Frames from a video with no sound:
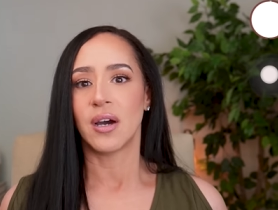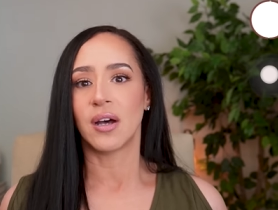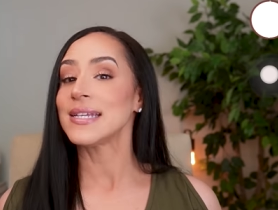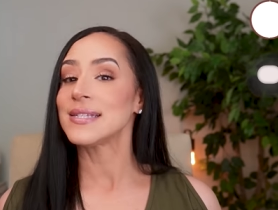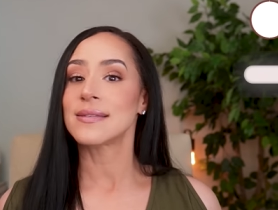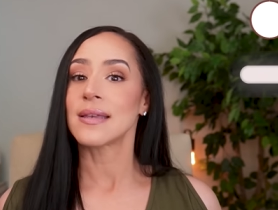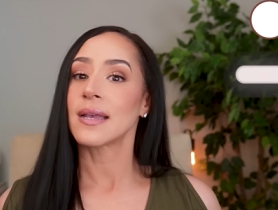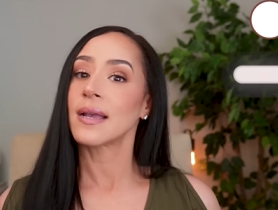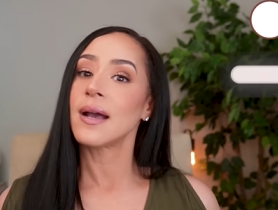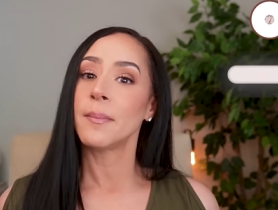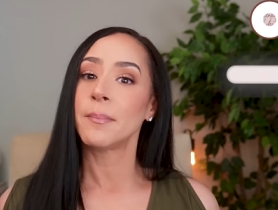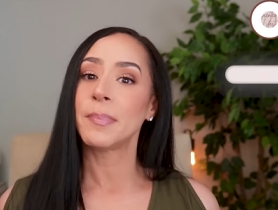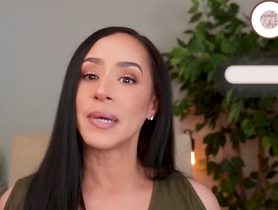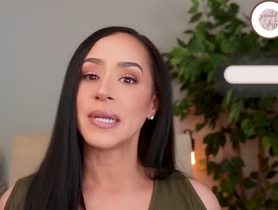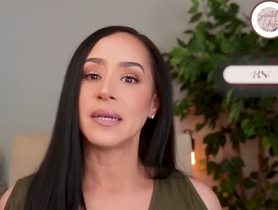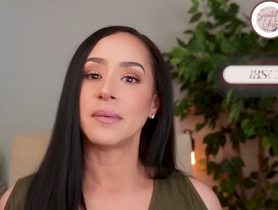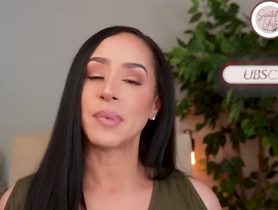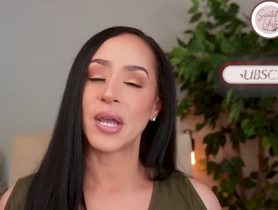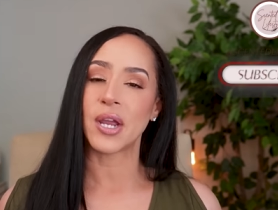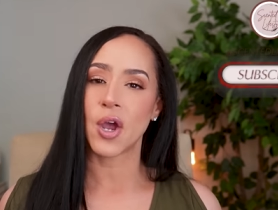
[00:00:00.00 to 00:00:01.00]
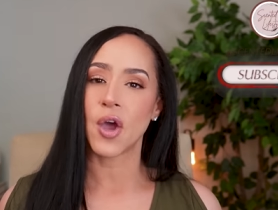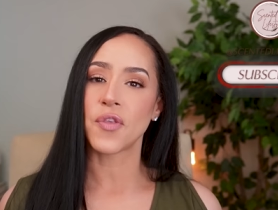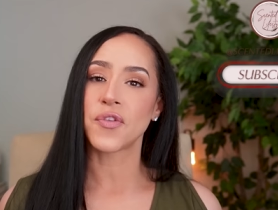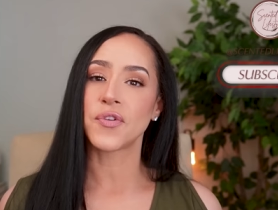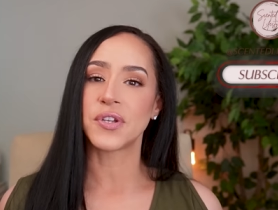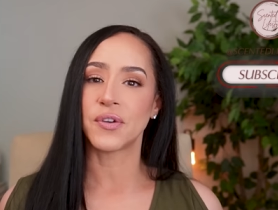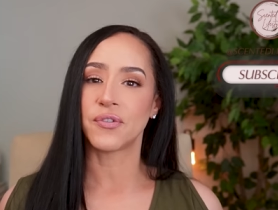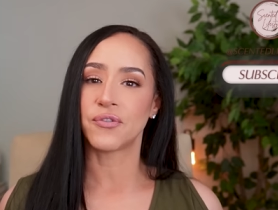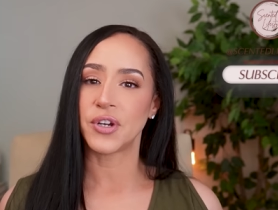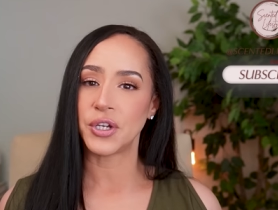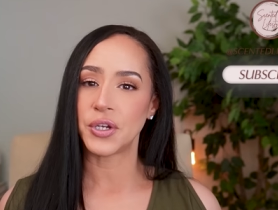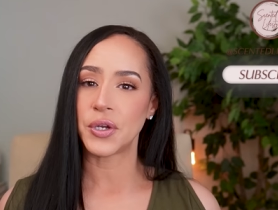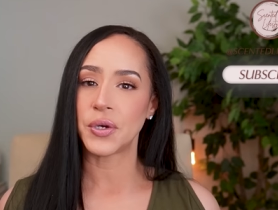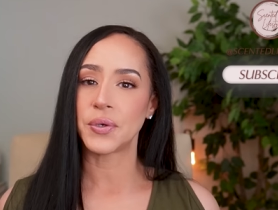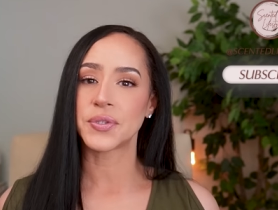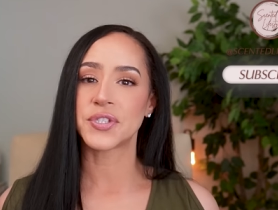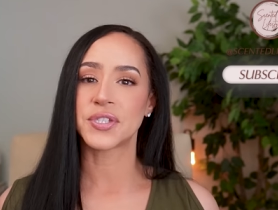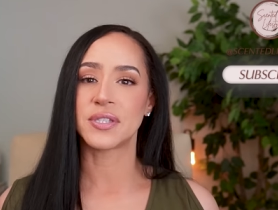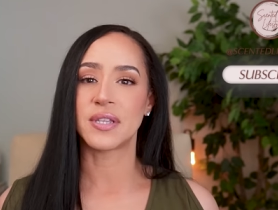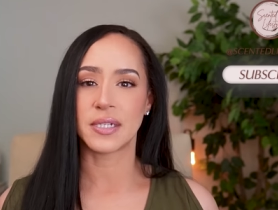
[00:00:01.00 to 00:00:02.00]
unless it's accompanied by other
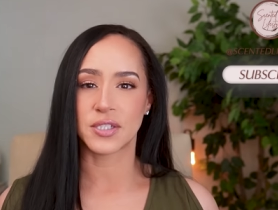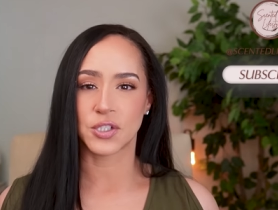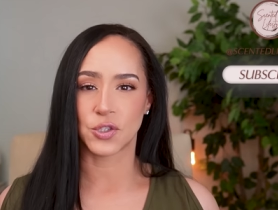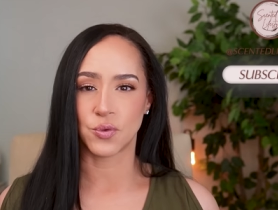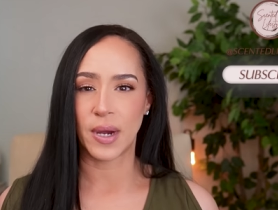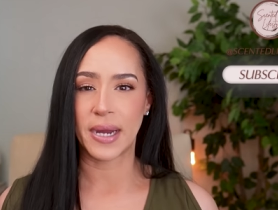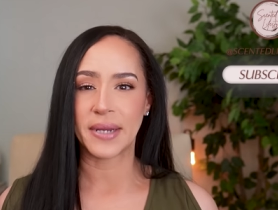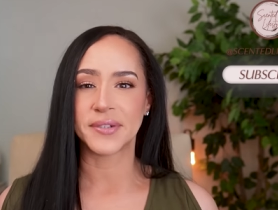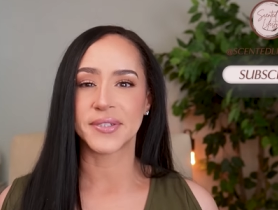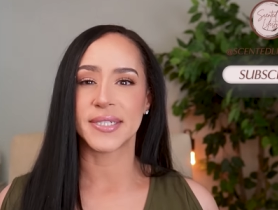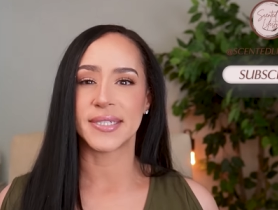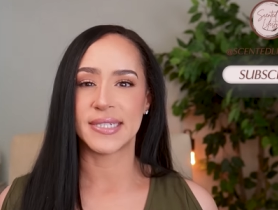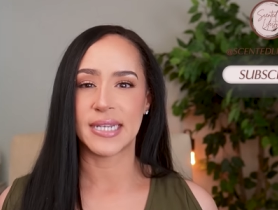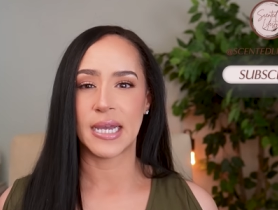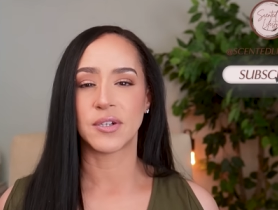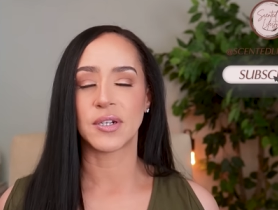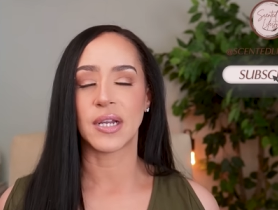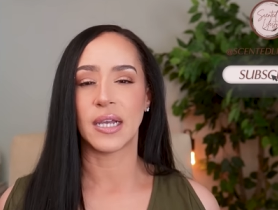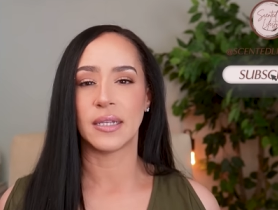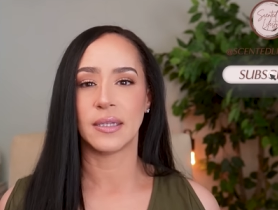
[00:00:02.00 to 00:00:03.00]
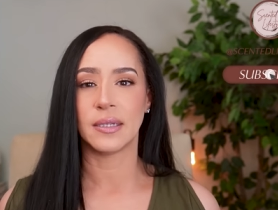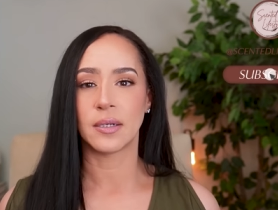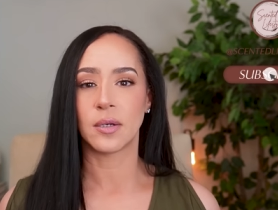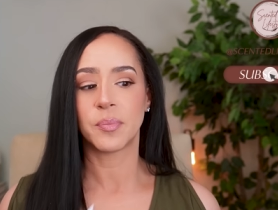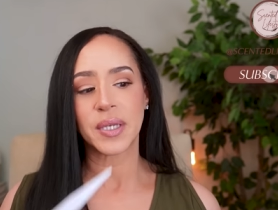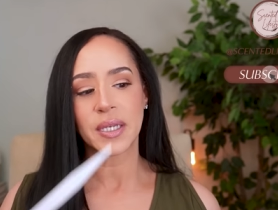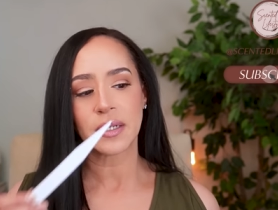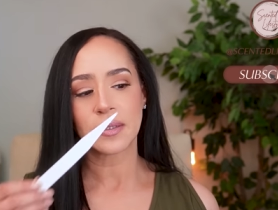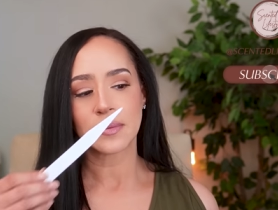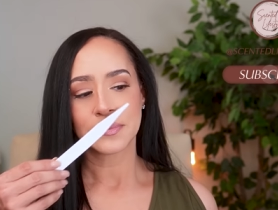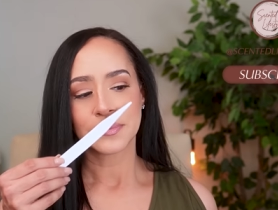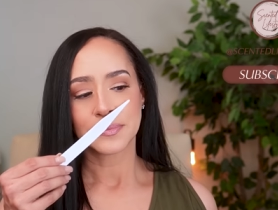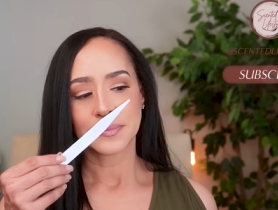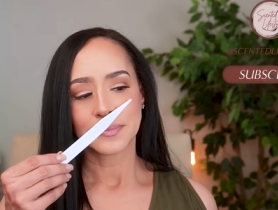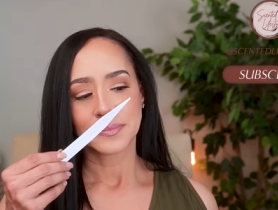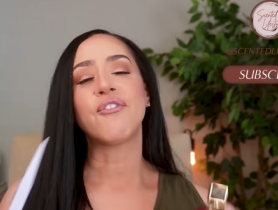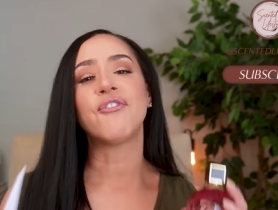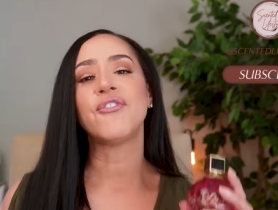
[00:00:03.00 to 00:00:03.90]
different notes that is grounded down a little bit.